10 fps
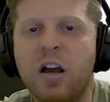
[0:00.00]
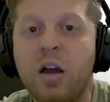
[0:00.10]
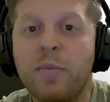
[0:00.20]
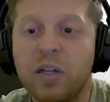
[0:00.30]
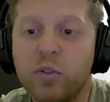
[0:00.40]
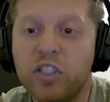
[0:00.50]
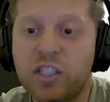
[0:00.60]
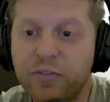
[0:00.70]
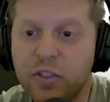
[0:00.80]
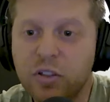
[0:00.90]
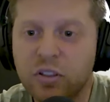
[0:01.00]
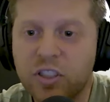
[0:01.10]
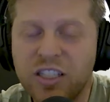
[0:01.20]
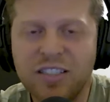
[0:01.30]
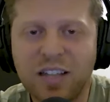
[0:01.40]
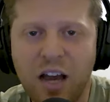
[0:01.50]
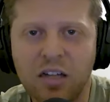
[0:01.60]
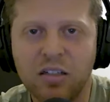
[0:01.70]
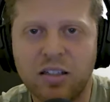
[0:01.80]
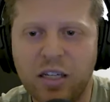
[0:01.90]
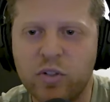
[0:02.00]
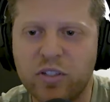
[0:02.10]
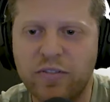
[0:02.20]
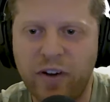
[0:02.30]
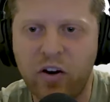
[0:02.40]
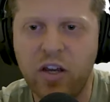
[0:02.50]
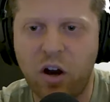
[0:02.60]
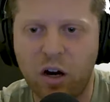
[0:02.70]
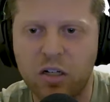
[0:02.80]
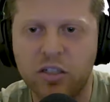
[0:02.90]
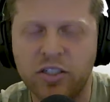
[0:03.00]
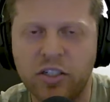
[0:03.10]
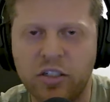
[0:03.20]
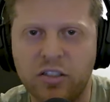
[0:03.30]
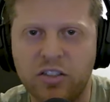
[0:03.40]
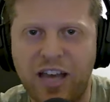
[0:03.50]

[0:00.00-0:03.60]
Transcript: But it was difficult. The entire thing was very hard to